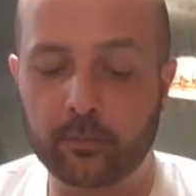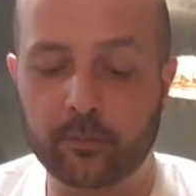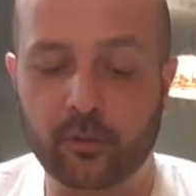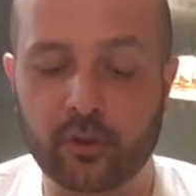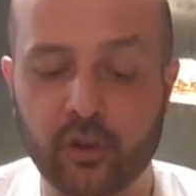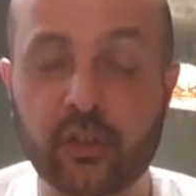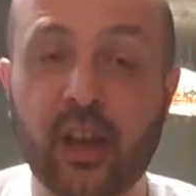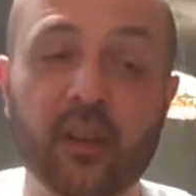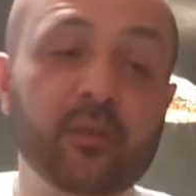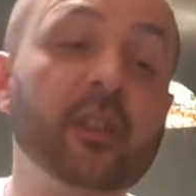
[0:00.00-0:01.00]
Just out
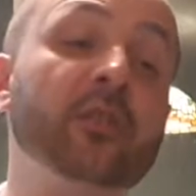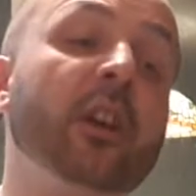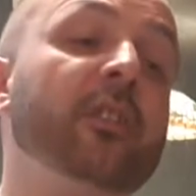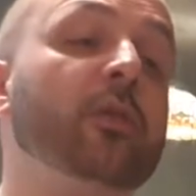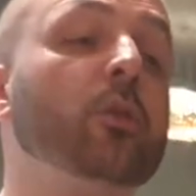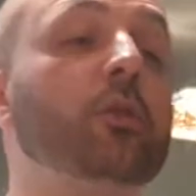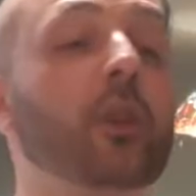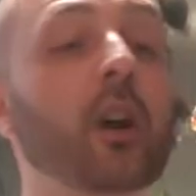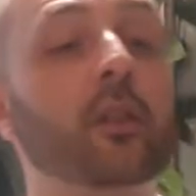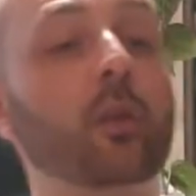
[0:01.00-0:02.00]
of interest also,
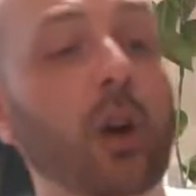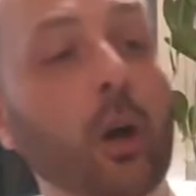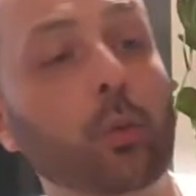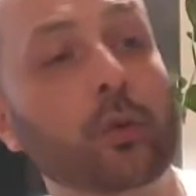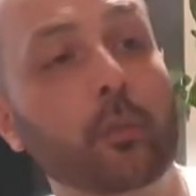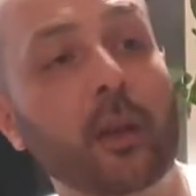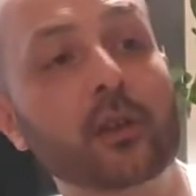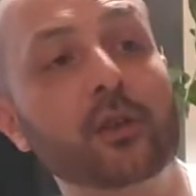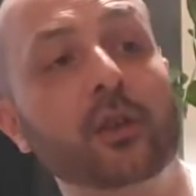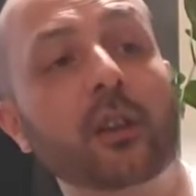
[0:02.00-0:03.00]
I thought I would mention